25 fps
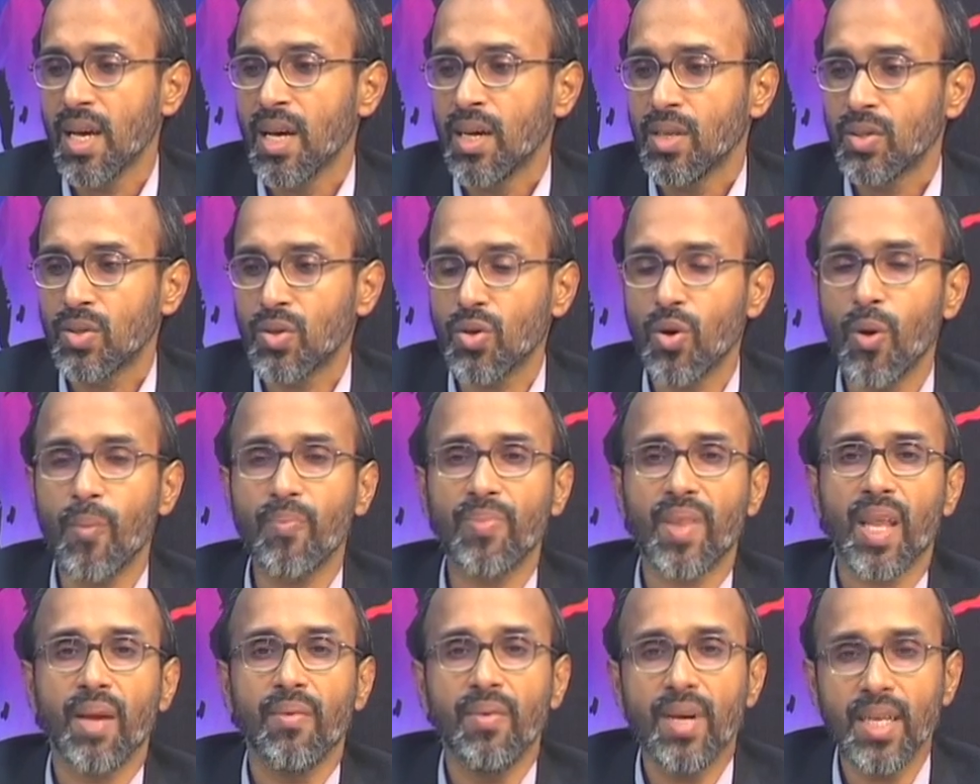
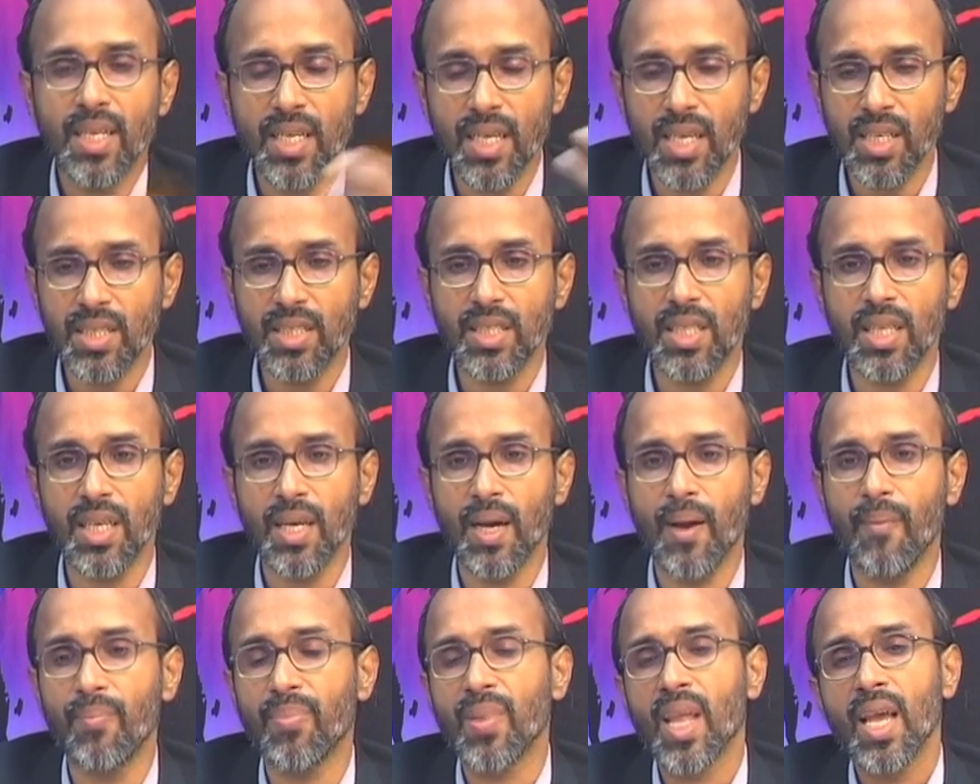So, various
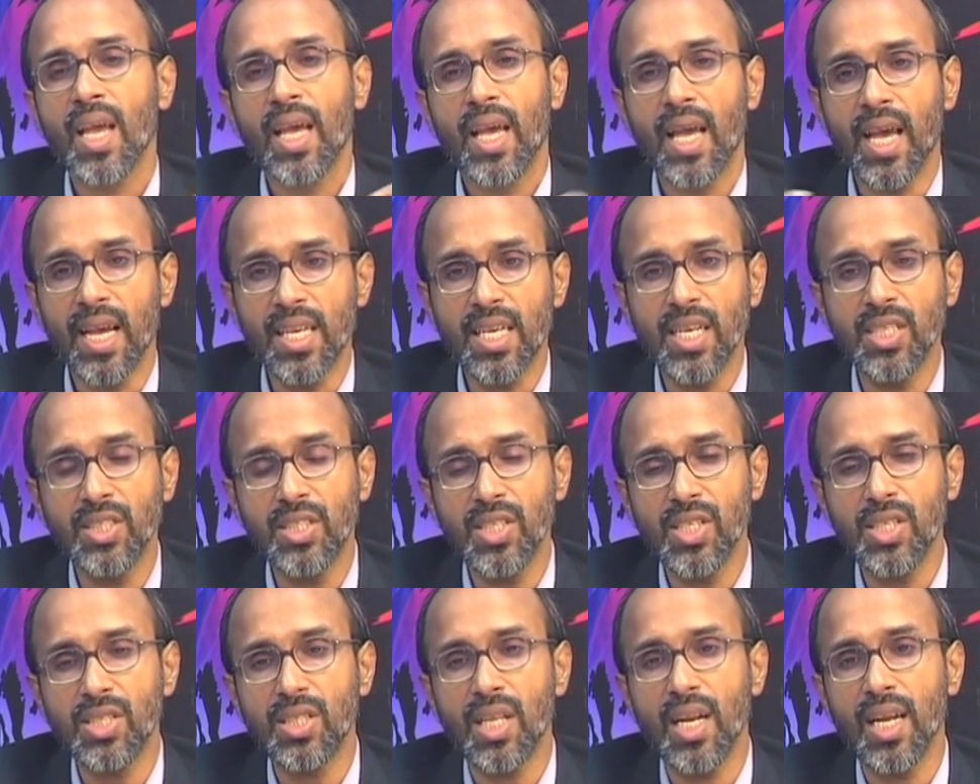
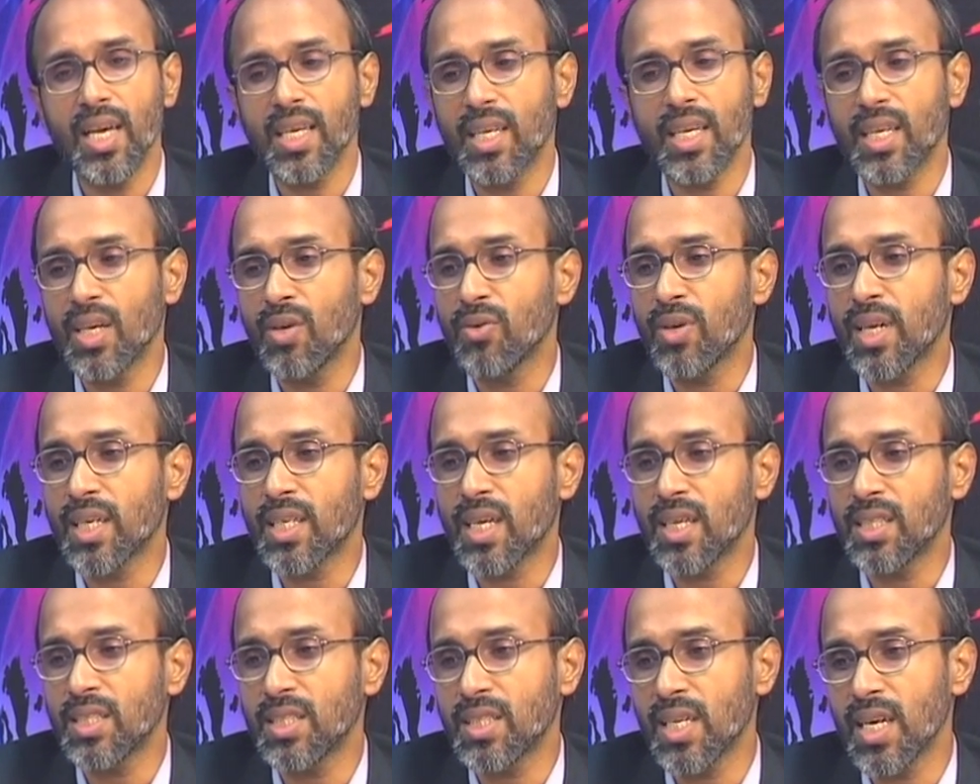agencies like United
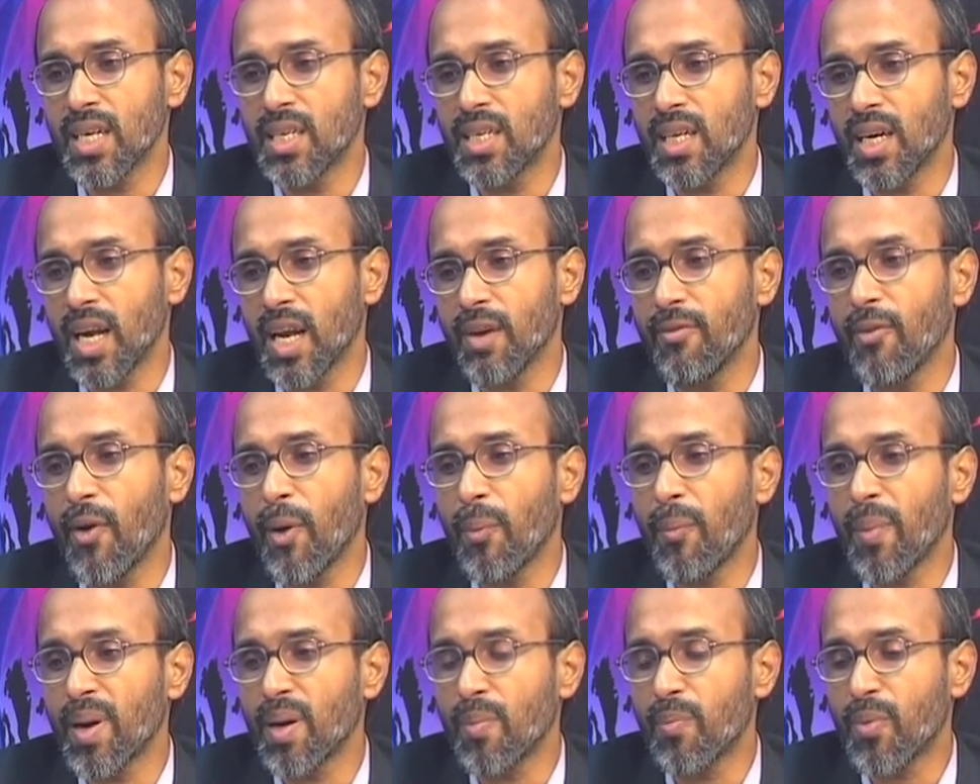States
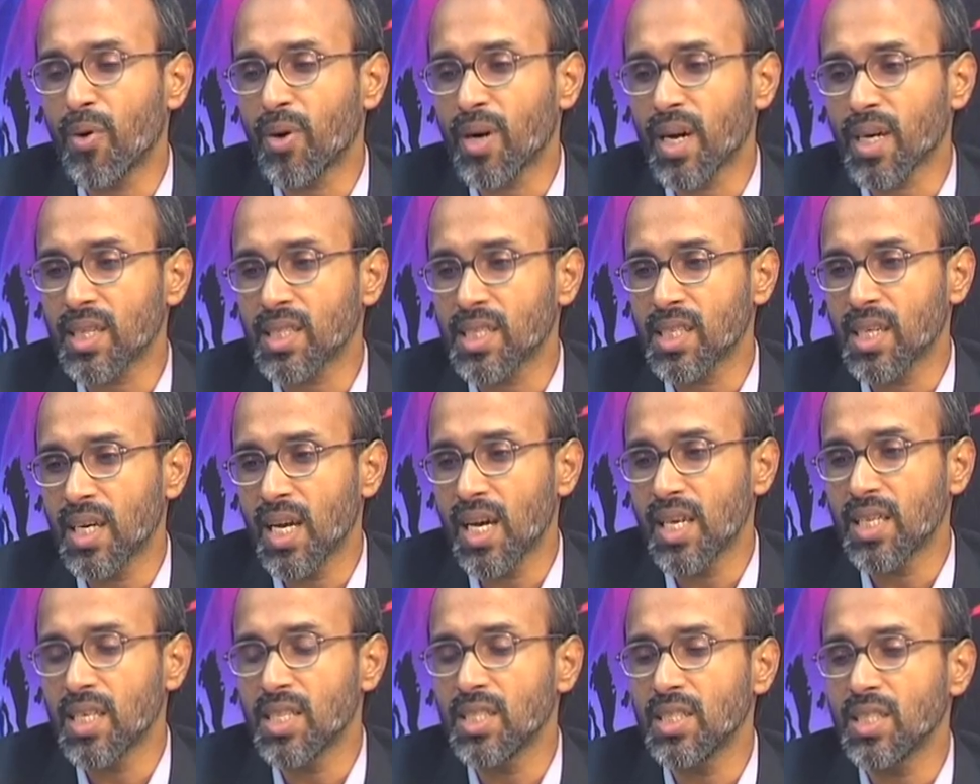Environment Protection
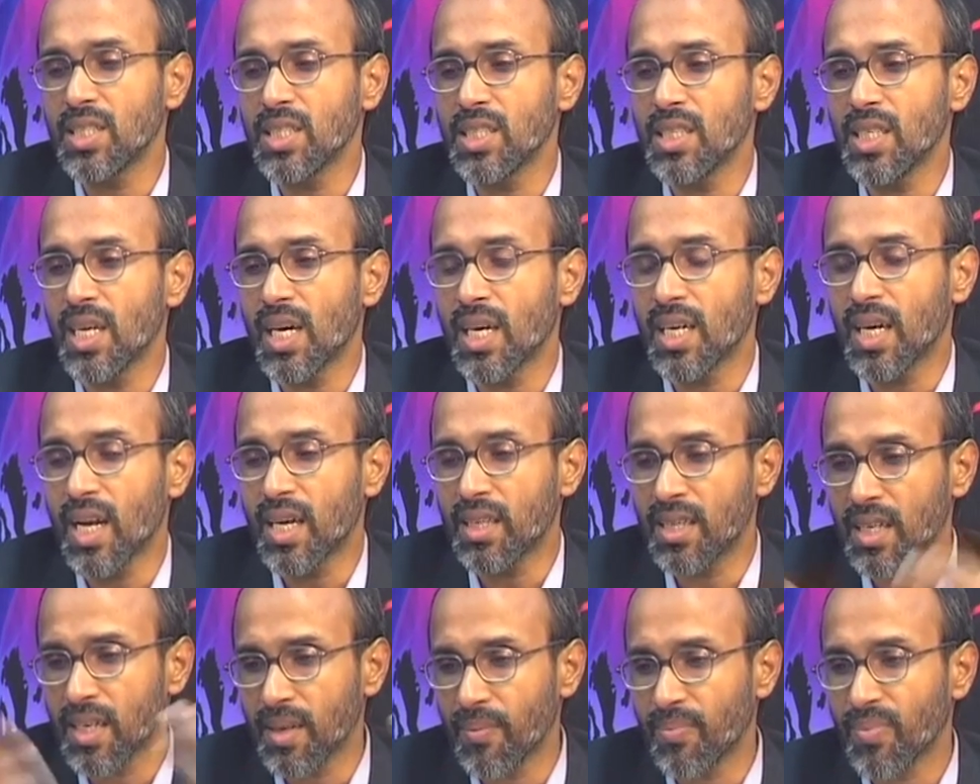Agency and
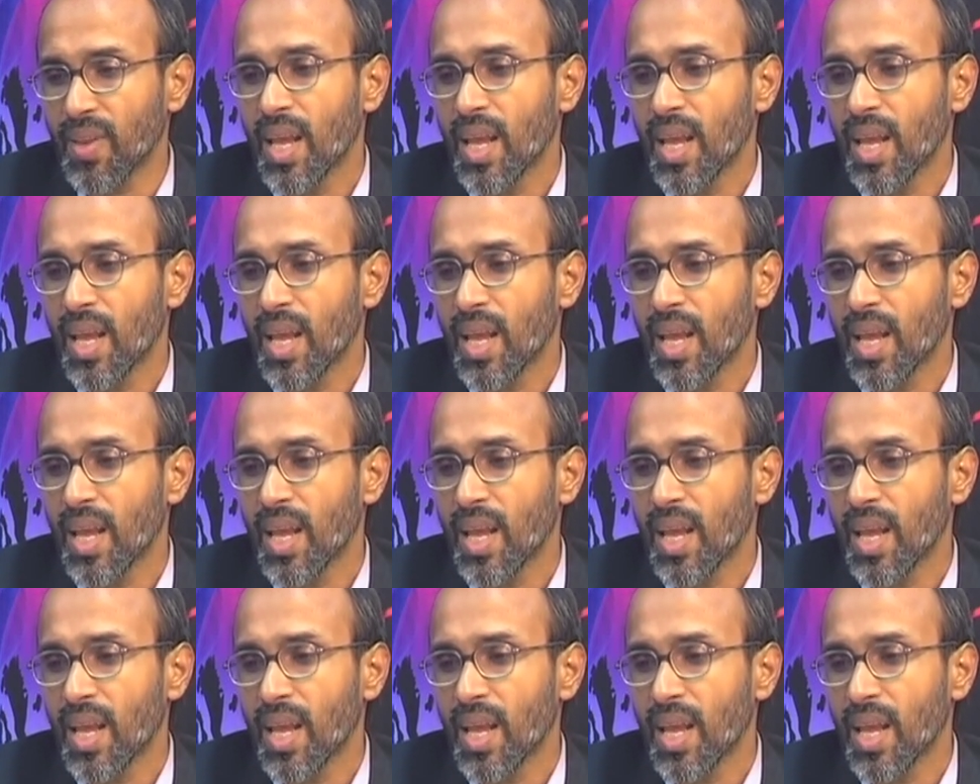other